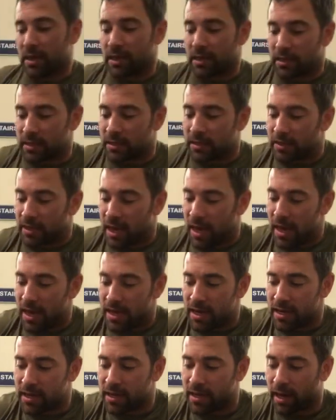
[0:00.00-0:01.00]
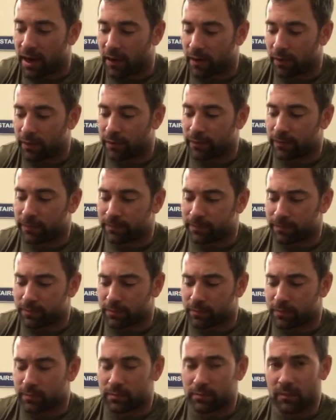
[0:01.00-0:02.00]
is taking care of
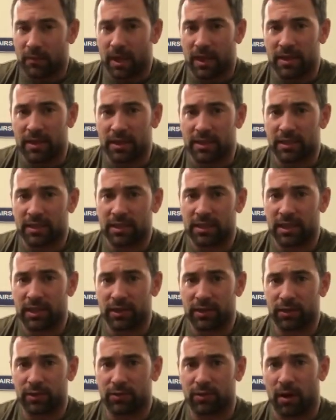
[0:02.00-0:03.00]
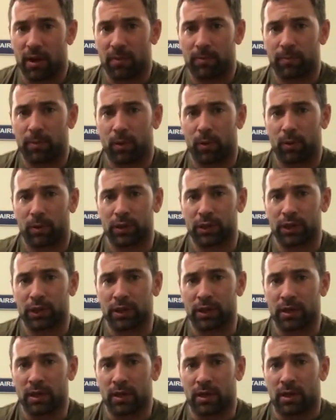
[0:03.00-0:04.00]
this teardrop
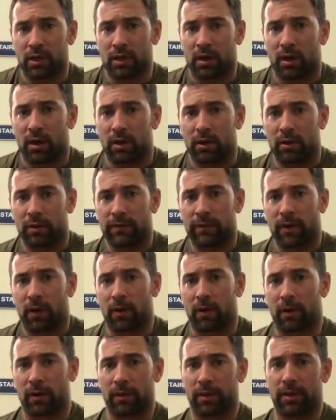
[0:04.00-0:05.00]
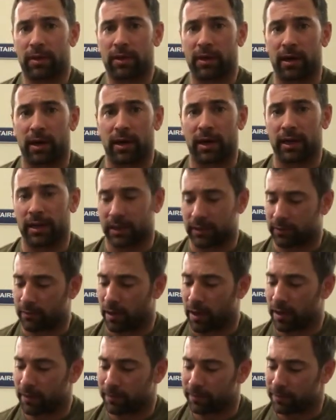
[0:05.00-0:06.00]
portion of our thigh,
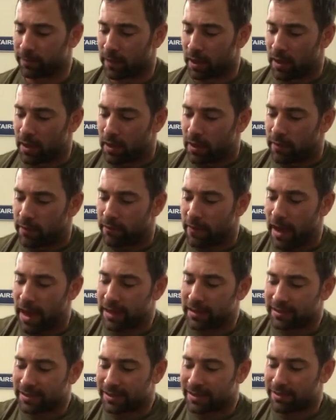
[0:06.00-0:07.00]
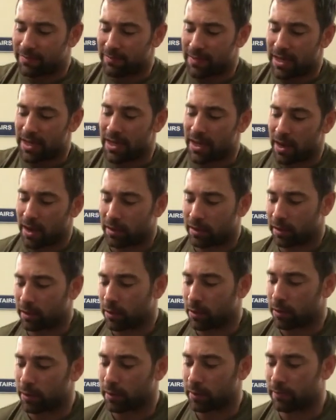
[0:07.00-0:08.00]
right? Vastus
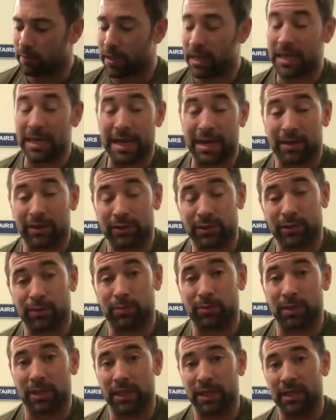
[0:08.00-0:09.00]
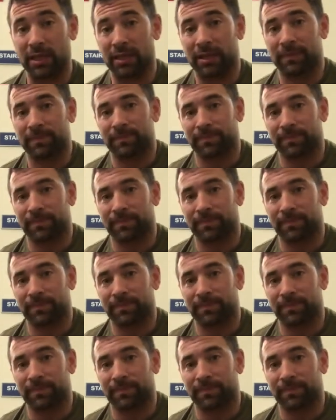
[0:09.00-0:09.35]
medialis oblique